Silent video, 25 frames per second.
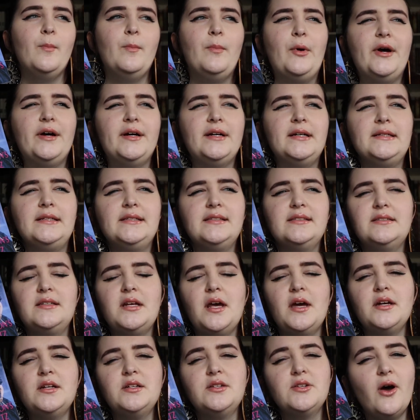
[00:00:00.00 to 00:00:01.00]
But
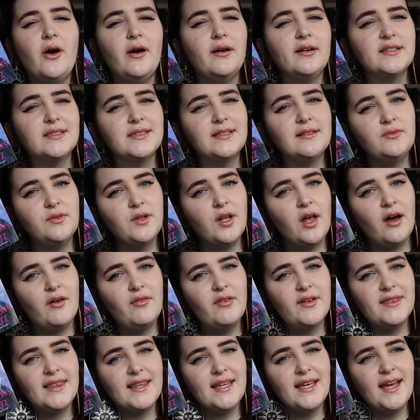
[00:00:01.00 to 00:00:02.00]
talks of
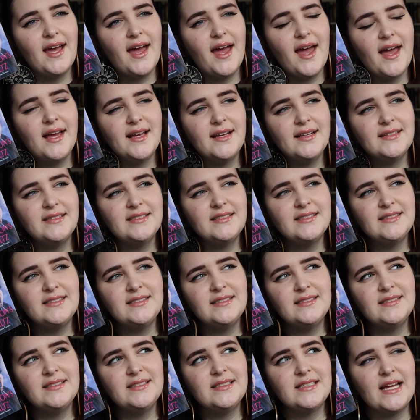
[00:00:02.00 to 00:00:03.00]
love at the
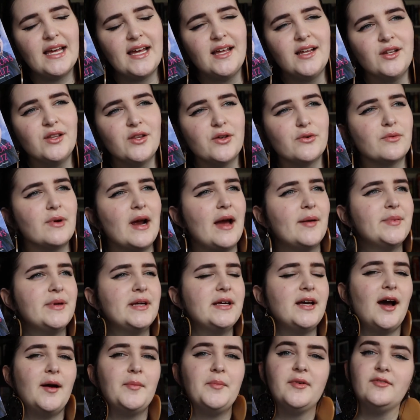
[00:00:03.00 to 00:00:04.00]
end and the
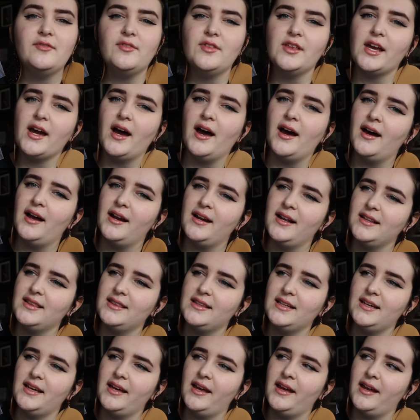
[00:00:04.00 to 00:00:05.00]
wrapping up of the con at
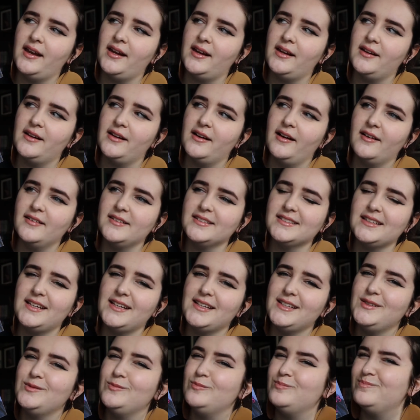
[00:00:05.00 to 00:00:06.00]
the end, I was
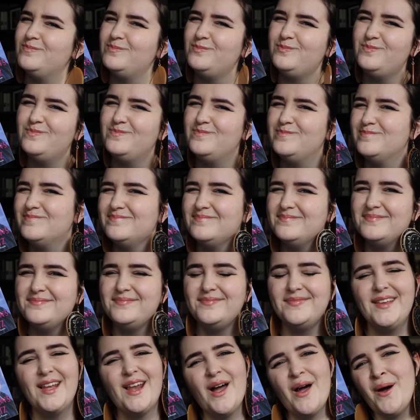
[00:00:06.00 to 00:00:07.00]
like,
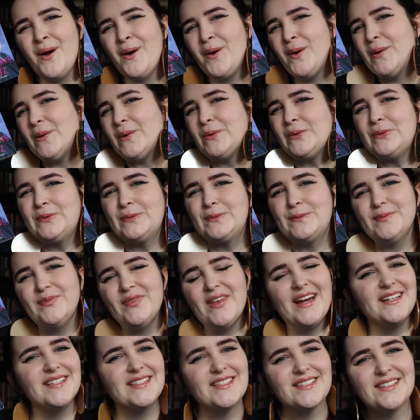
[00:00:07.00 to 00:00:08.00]
no,
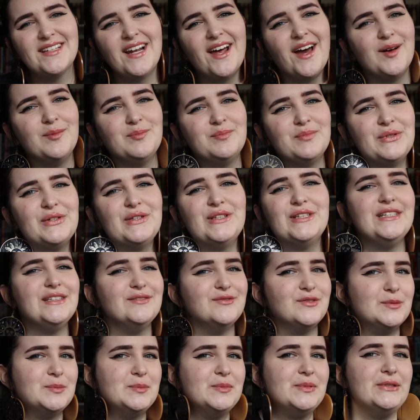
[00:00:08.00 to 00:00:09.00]
that's not
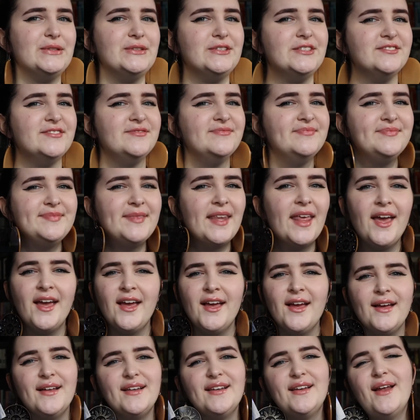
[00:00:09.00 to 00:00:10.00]
believable.
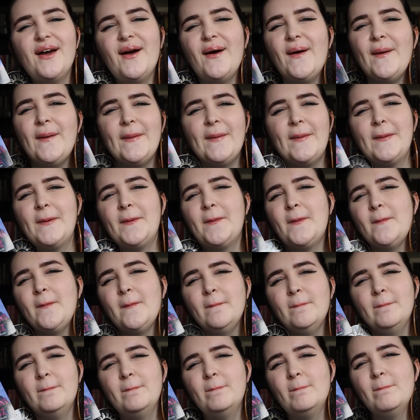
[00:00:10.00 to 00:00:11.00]

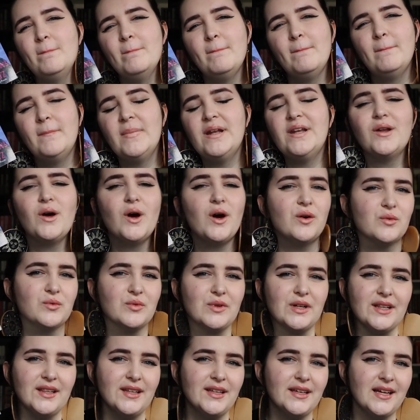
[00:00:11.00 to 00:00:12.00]
No, not
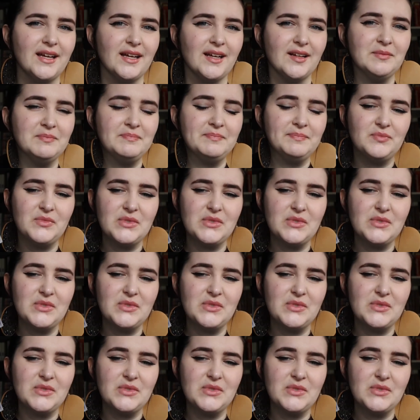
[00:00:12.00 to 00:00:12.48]
really.